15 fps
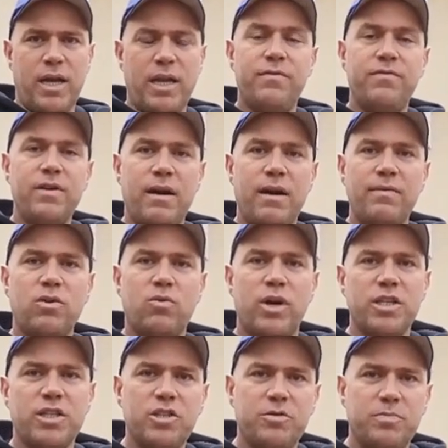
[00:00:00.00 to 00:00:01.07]
And if you have any
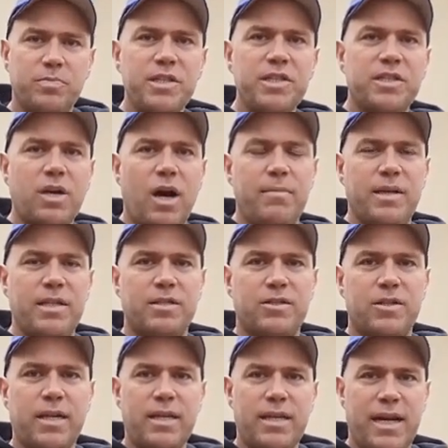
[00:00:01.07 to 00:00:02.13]
questions, please comment
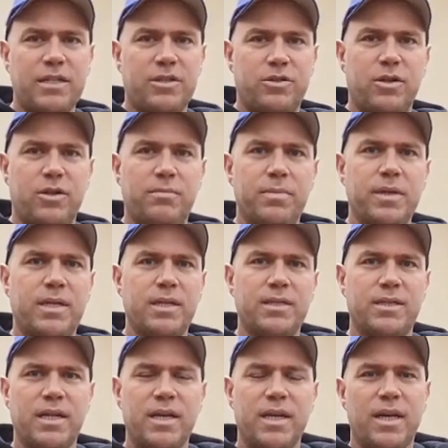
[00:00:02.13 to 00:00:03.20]
so I can answer them,
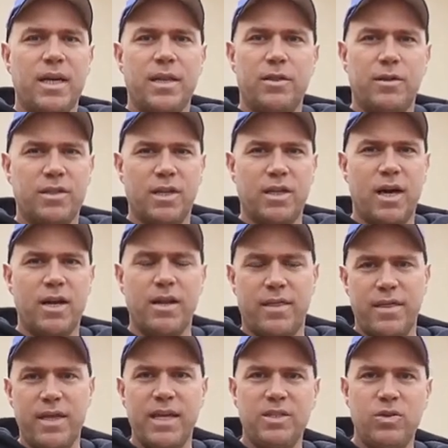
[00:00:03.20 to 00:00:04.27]
because there's a lot of
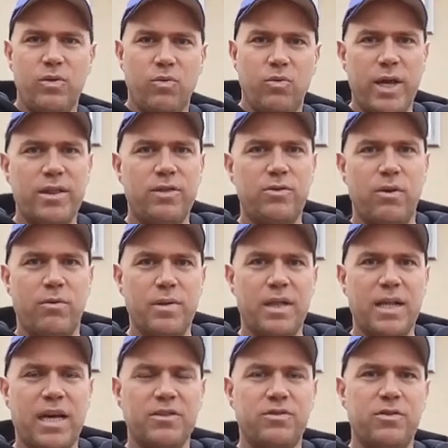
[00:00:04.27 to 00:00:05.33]
things we went through over the
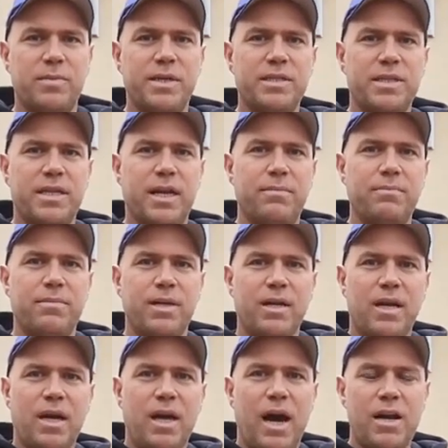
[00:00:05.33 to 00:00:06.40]
last 2 months, and
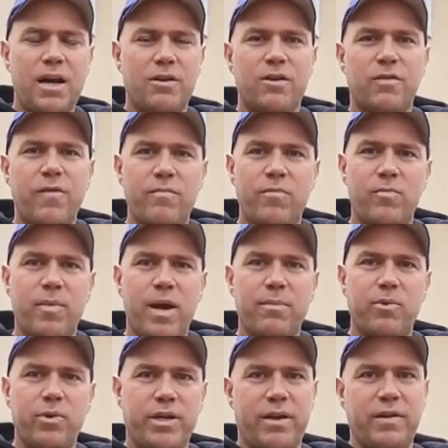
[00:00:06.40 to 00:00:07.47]
I don't know if I'm remembering